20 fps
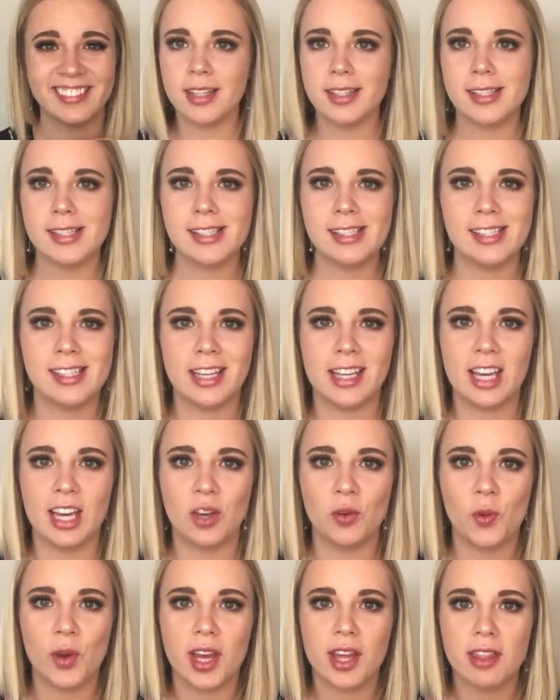
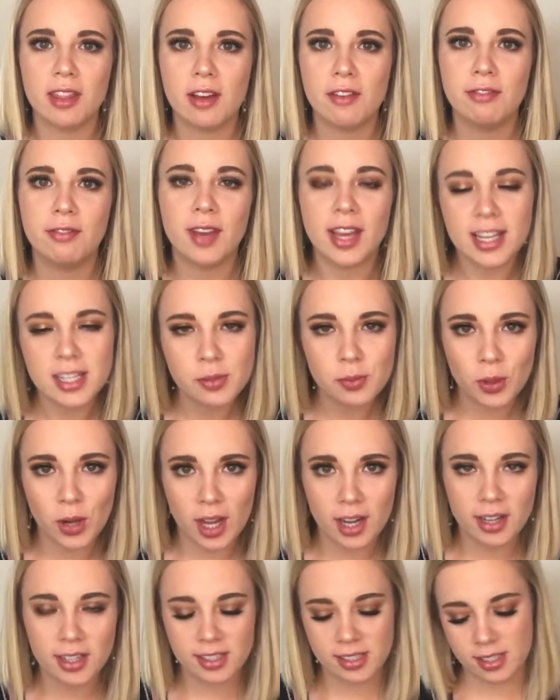Sticking with face
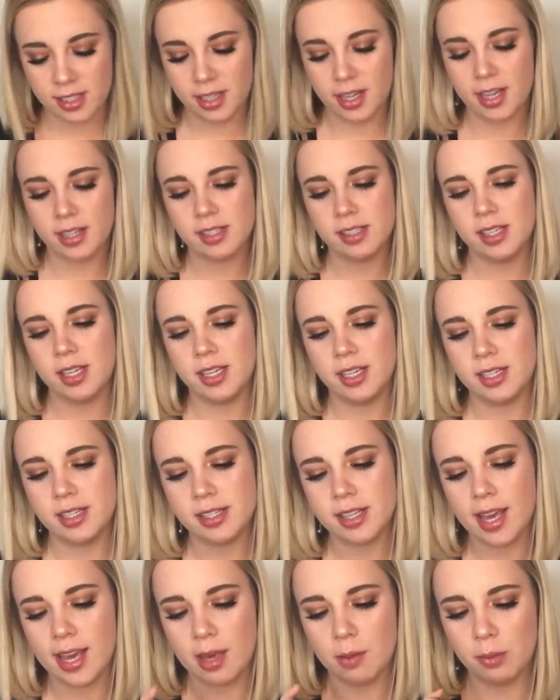products, the next is
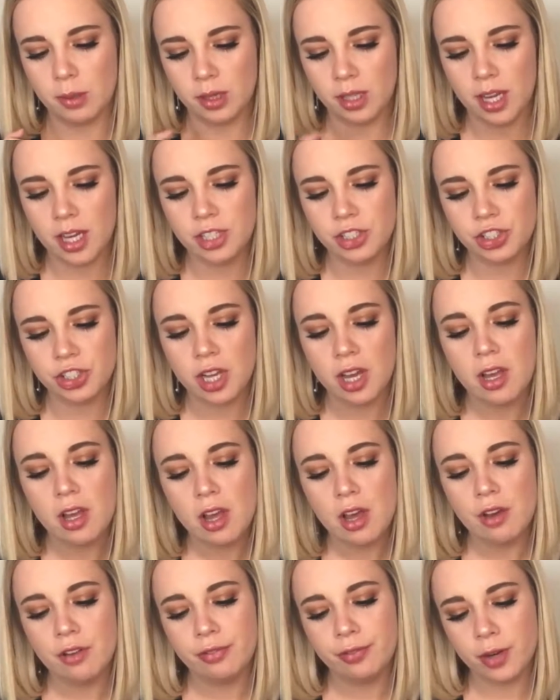a blush
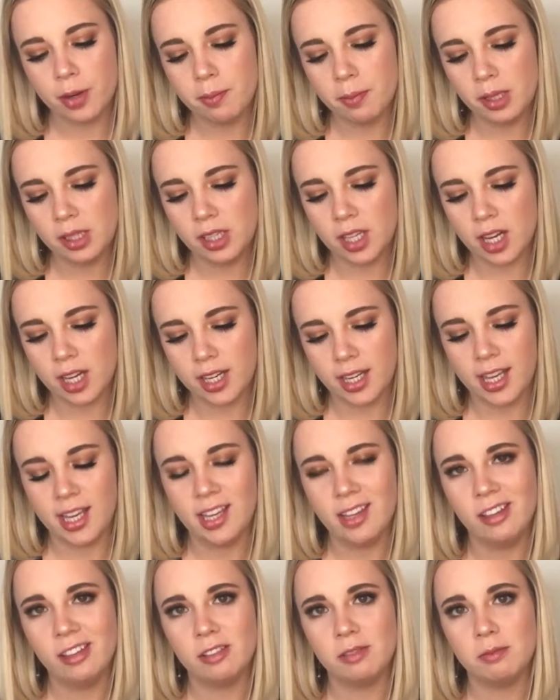from Milani.